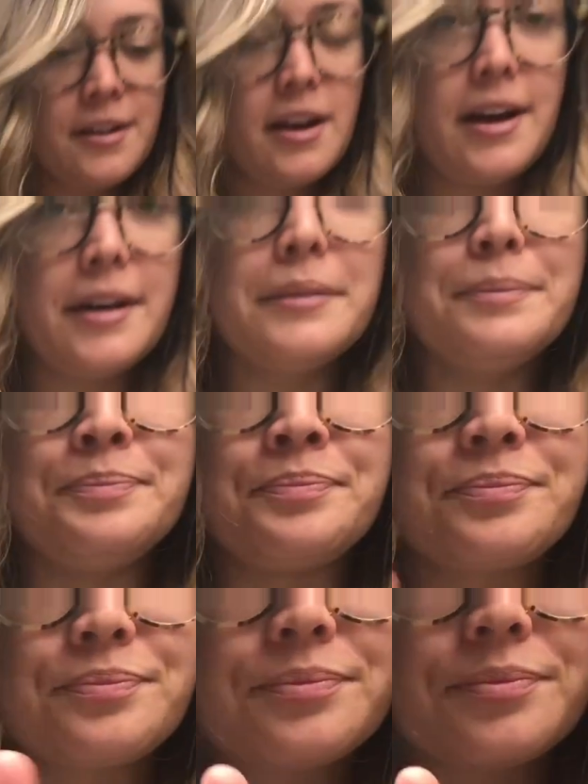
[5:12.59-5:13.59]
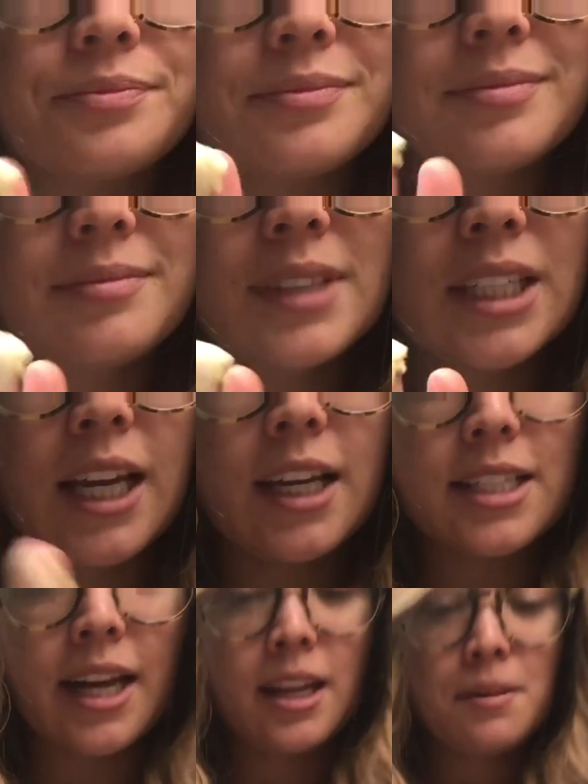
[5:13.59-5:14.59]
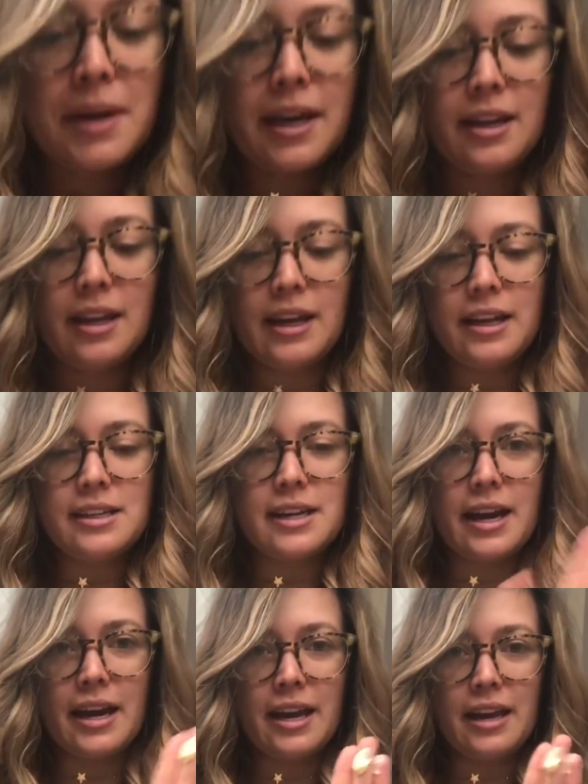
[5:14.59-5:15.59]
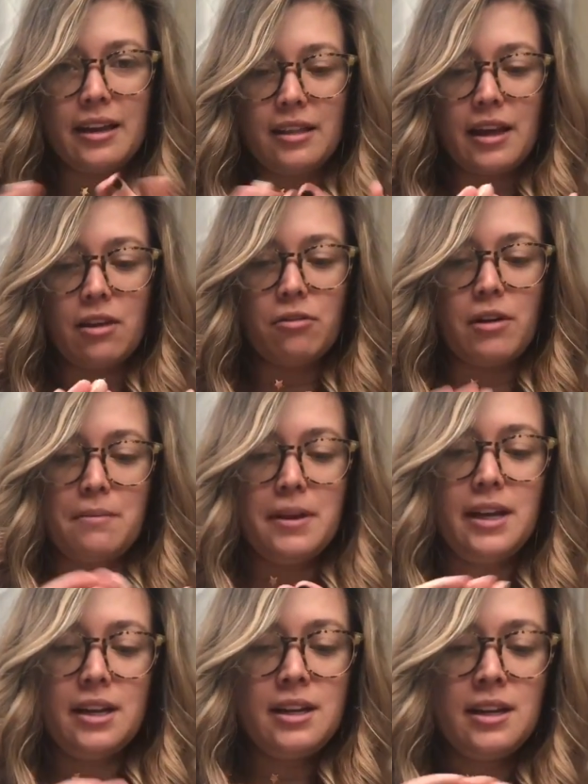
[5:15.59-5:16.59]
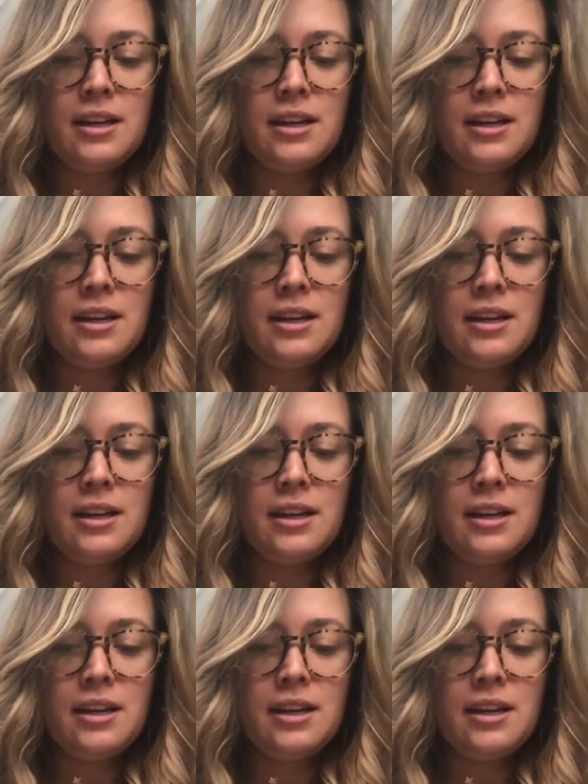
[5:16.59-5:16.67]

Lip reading: A tiny bit, and I like rub it